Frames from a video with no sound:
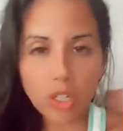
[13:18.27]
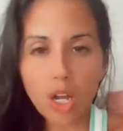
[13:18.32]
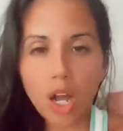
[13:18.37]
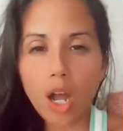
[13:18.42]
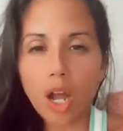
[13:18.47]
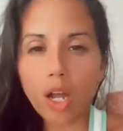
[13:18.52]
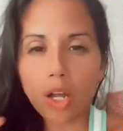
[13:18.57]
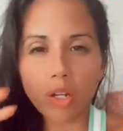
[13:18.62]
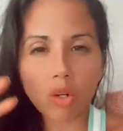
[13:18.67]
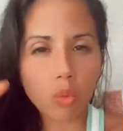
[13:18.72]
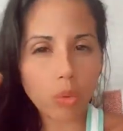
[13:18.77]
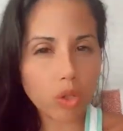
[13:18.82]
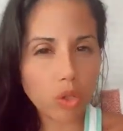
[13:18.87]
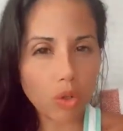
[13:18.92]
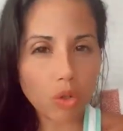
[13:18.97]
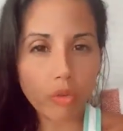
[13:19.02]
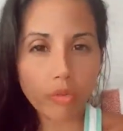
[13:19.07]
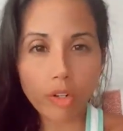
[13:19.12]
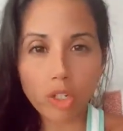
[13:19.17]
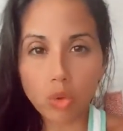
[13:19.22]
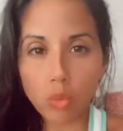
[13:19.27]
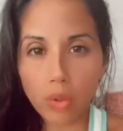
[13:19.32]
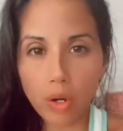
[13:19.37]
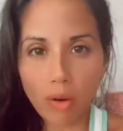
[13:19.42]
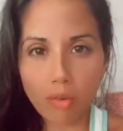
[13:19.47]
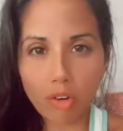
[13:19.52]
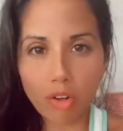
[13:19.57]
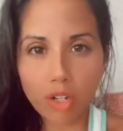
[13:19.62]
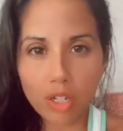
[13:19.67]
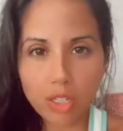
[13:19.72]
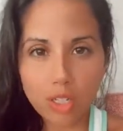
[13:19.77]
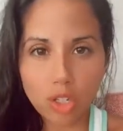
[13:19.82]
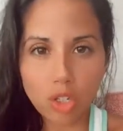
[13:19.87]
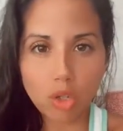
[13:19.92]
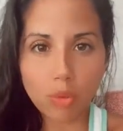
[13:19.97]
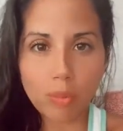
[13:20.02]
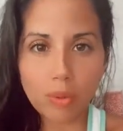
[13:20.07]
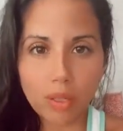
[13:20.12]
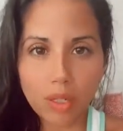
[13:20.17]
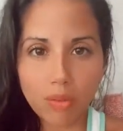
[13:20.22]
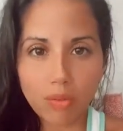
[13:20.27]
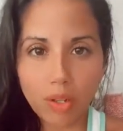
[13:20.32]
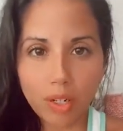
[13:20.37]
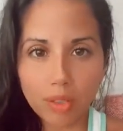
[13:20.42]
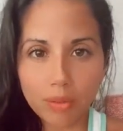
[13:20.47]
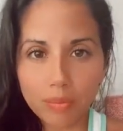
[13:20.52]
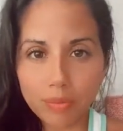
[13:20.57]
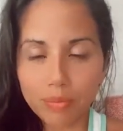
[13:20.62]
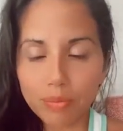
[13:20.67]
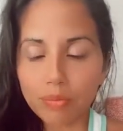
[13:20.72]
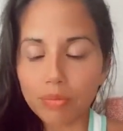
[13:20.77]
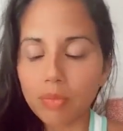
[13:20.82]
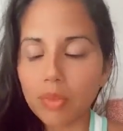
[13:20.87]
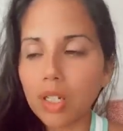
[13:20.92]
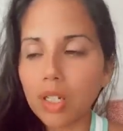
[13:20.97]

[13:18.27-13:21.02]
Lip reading: God, with universe, whatever it is that you believe in.